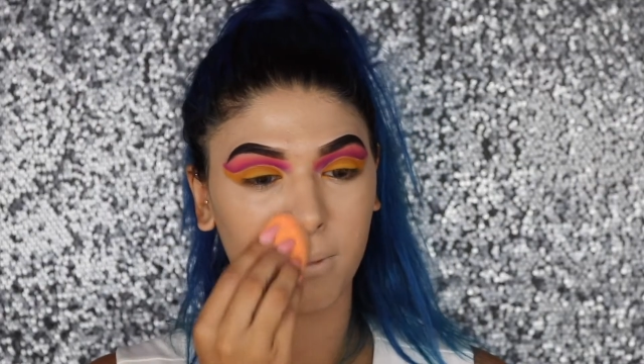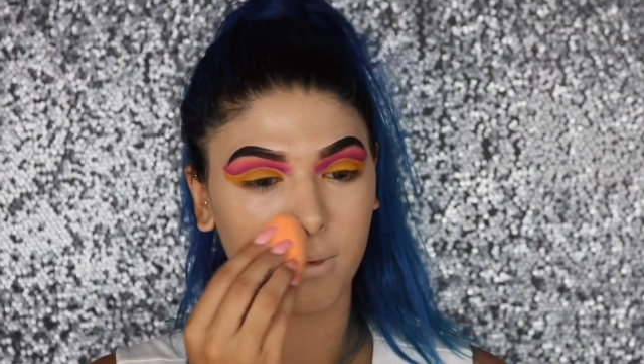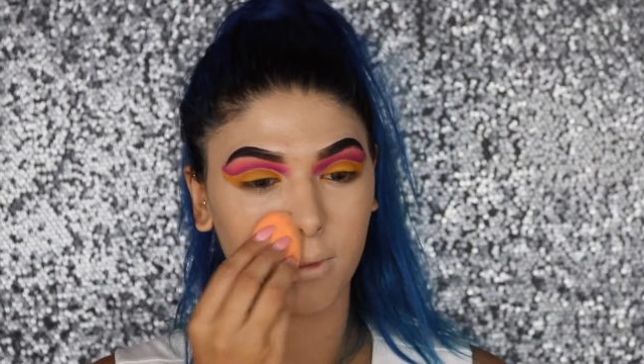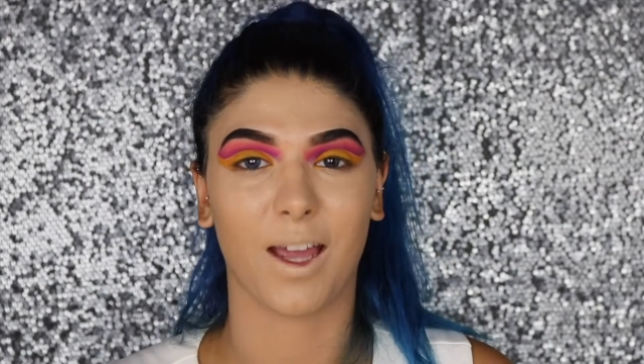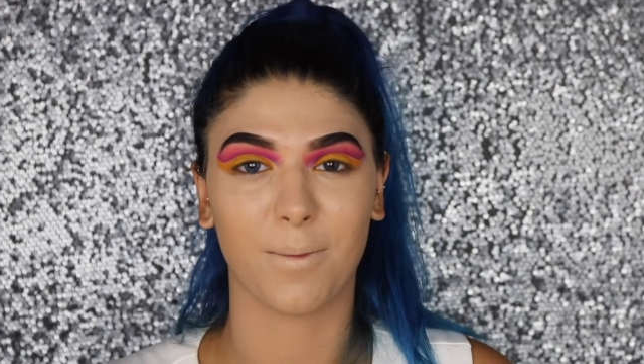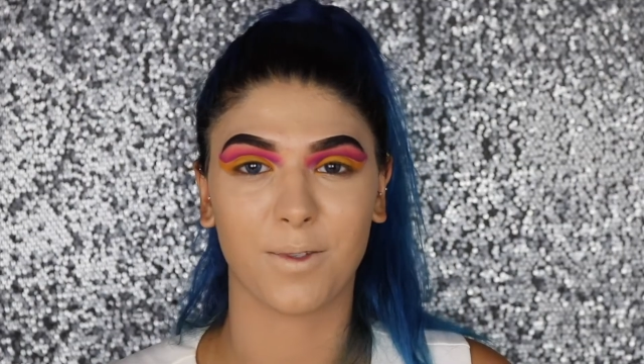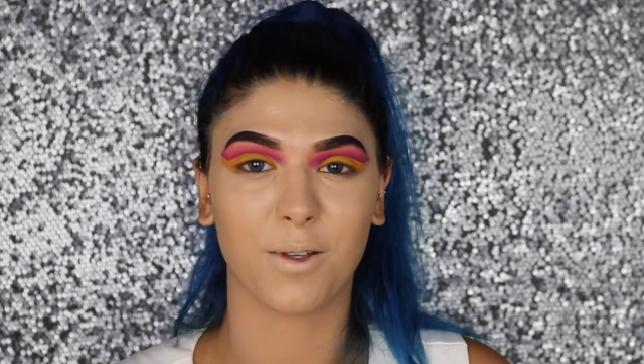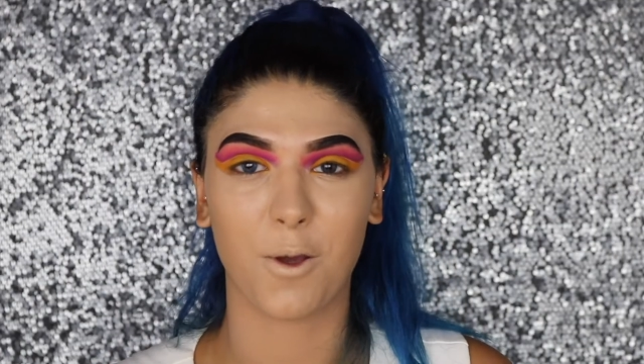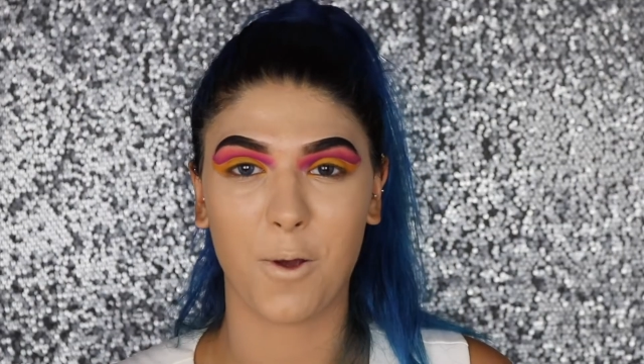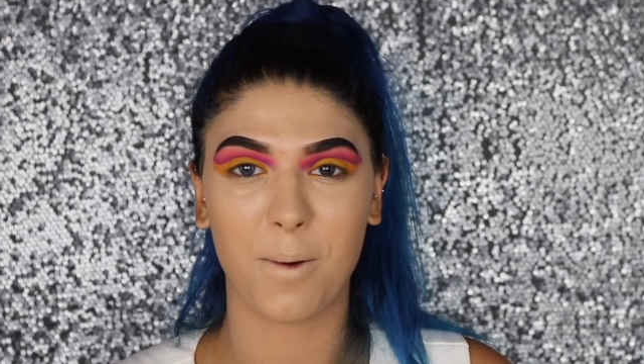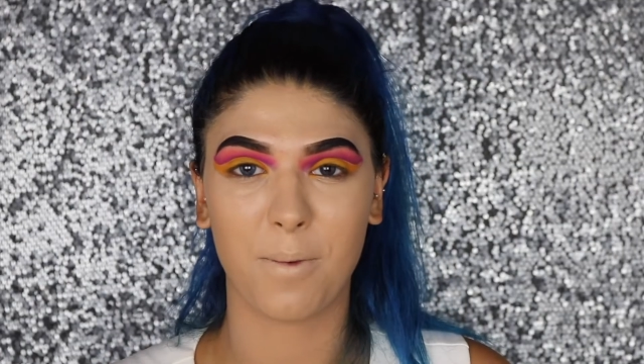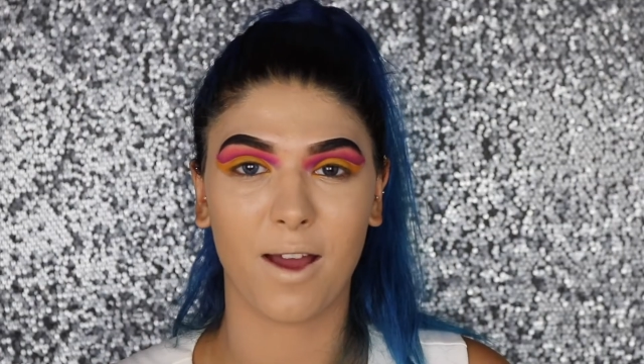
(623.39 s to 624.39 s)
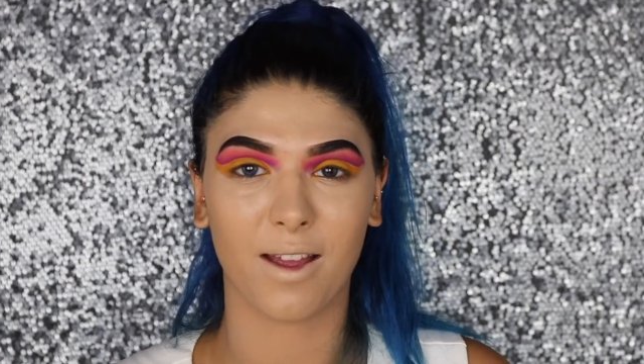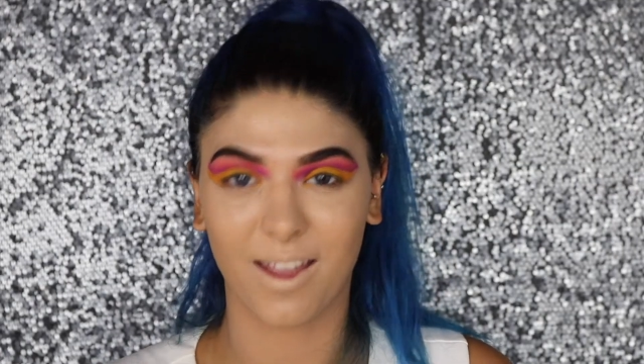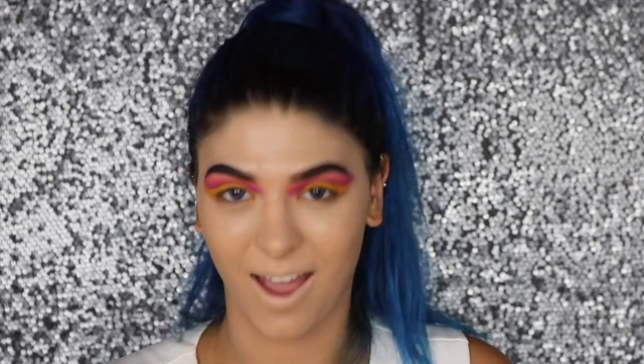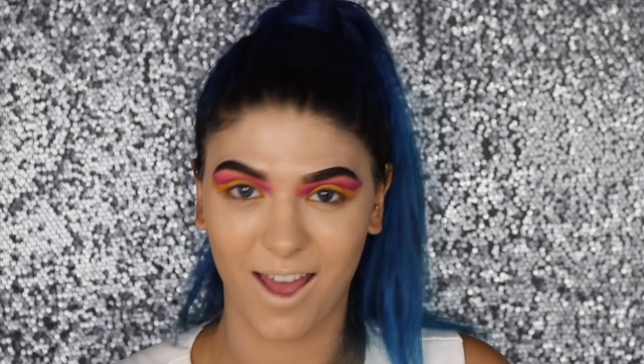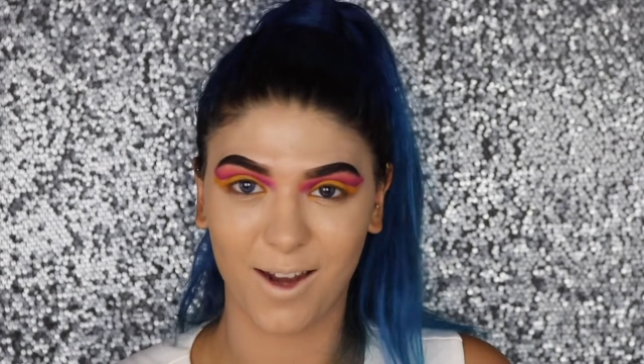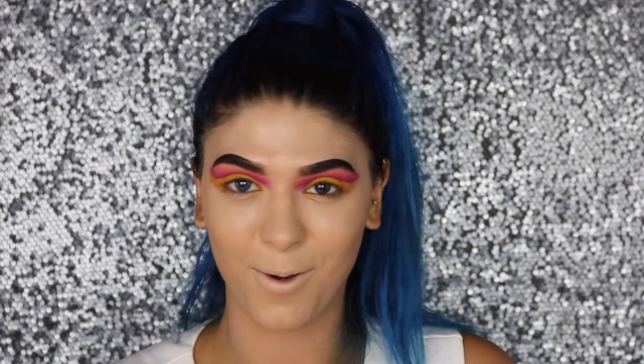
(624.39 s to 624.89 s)
Time to go in
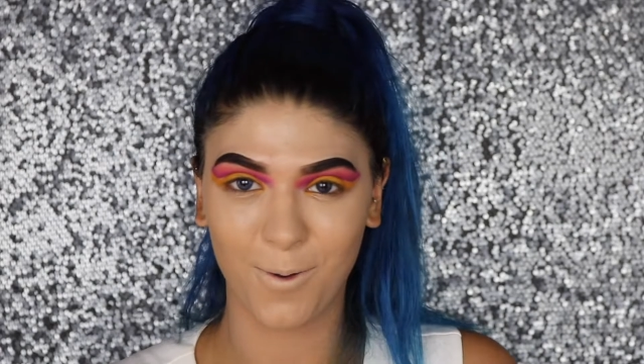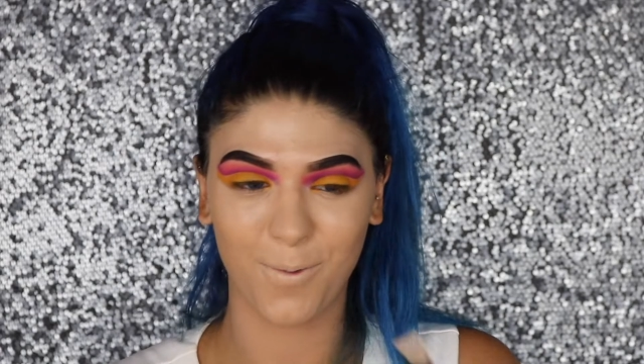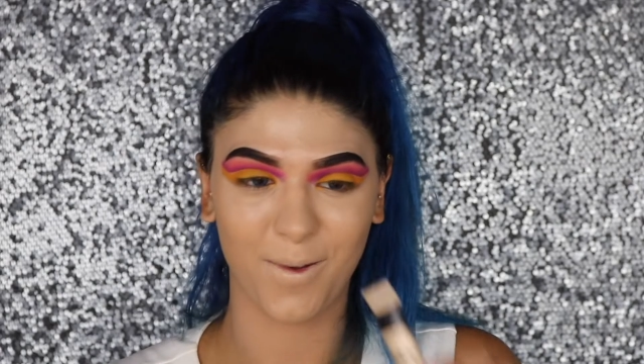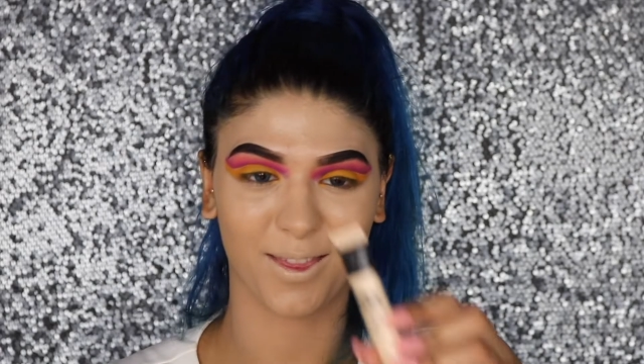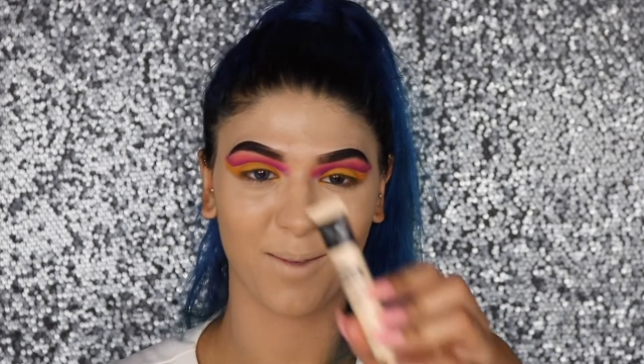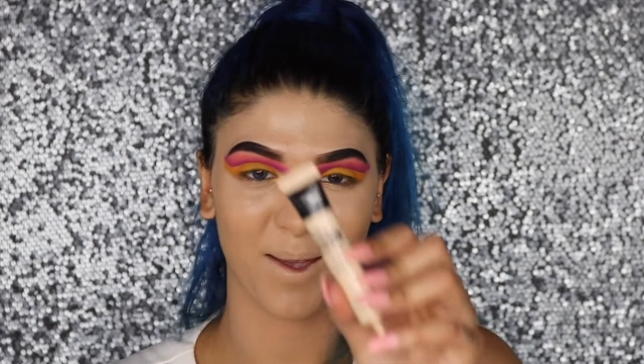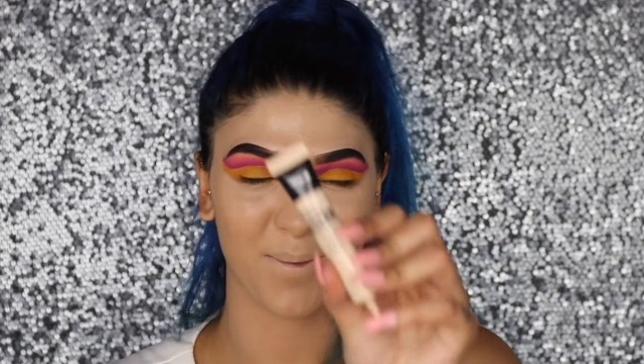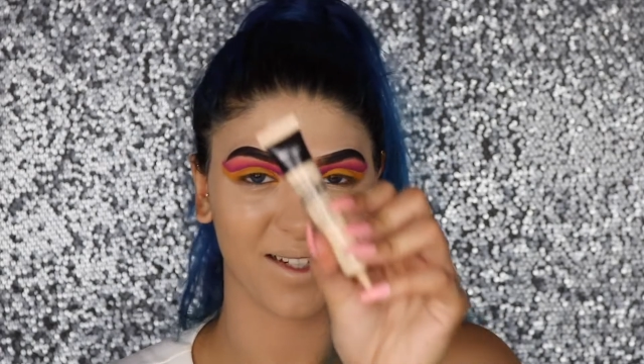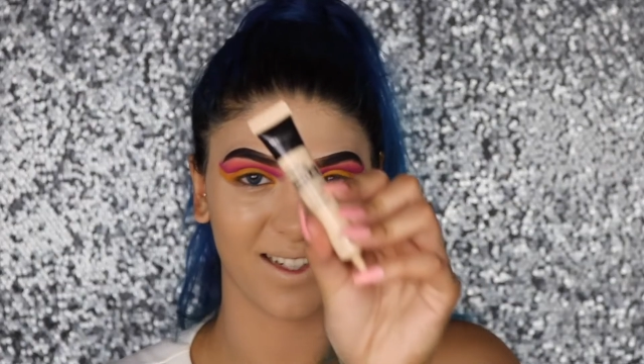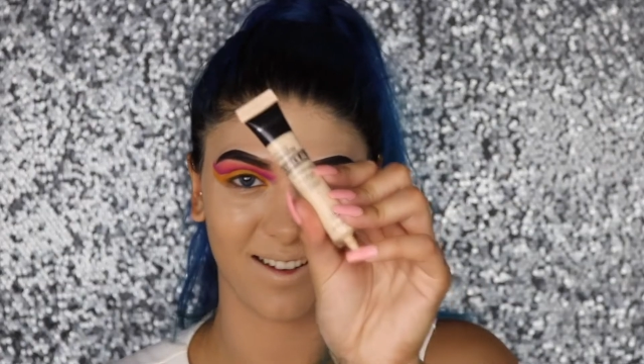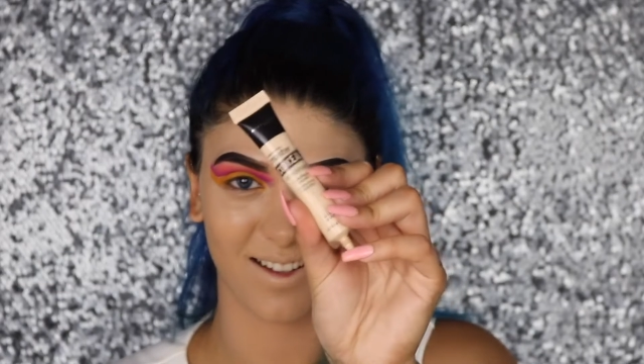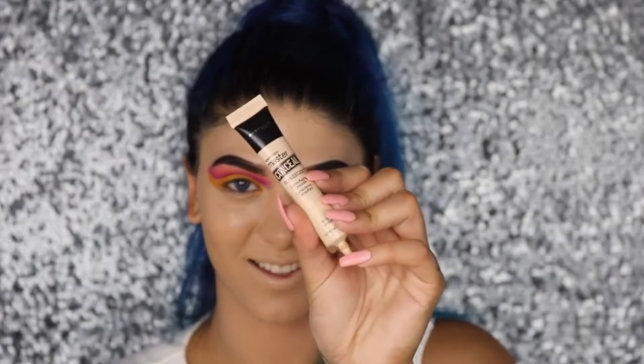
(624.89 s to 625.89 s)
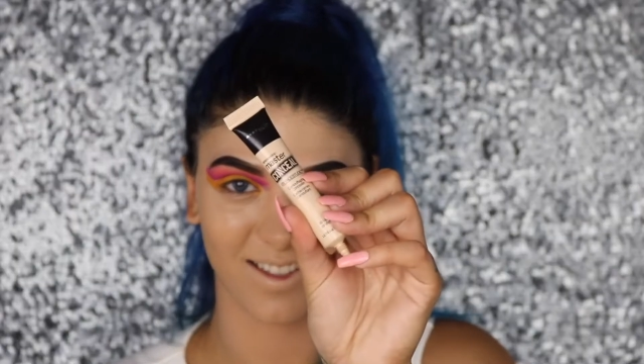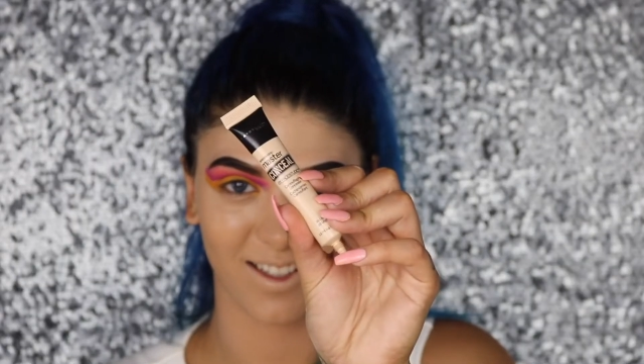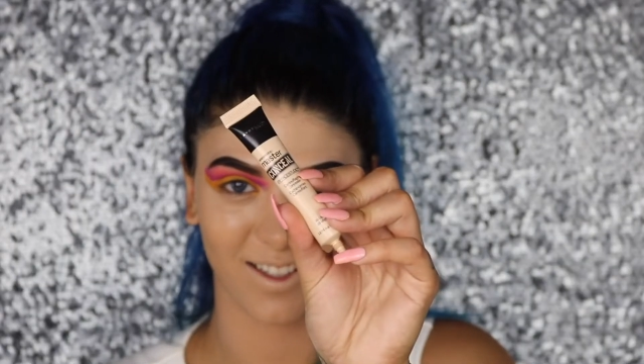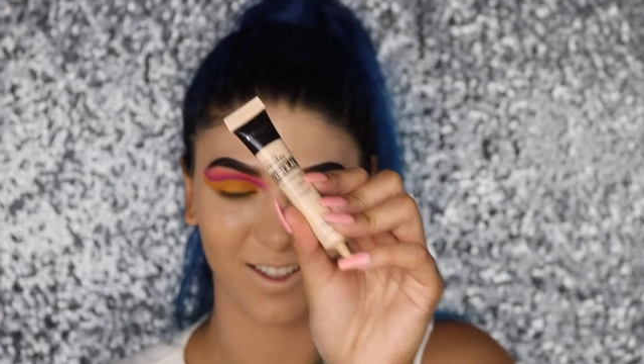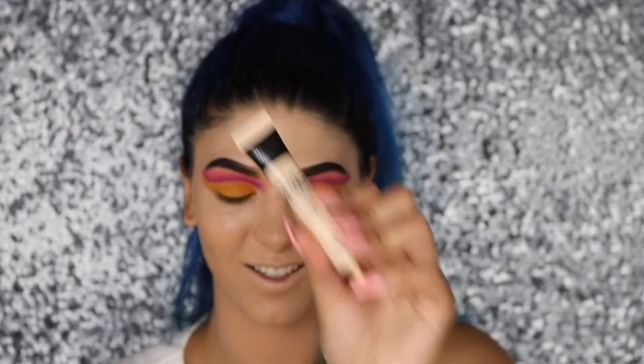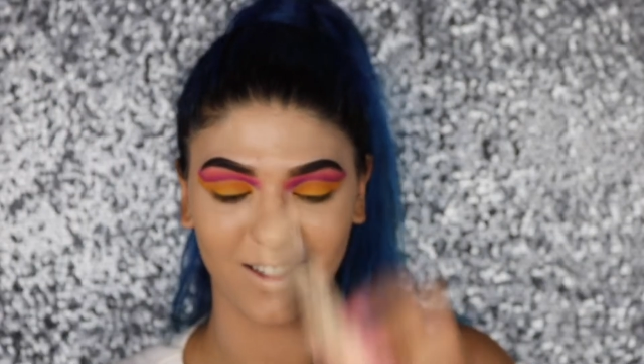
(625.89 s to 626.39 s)
again with the Maybelline
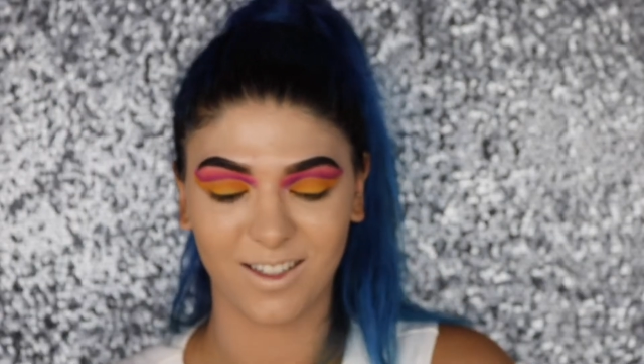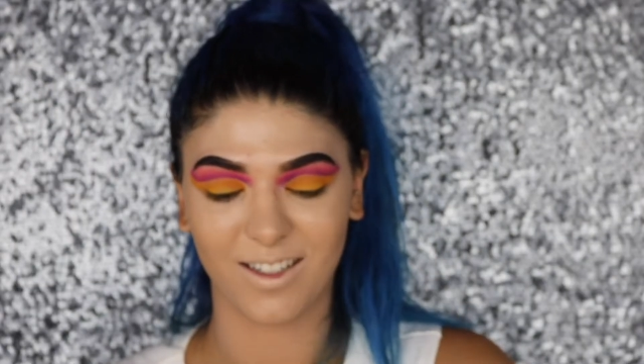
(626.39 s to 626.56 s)
concealer.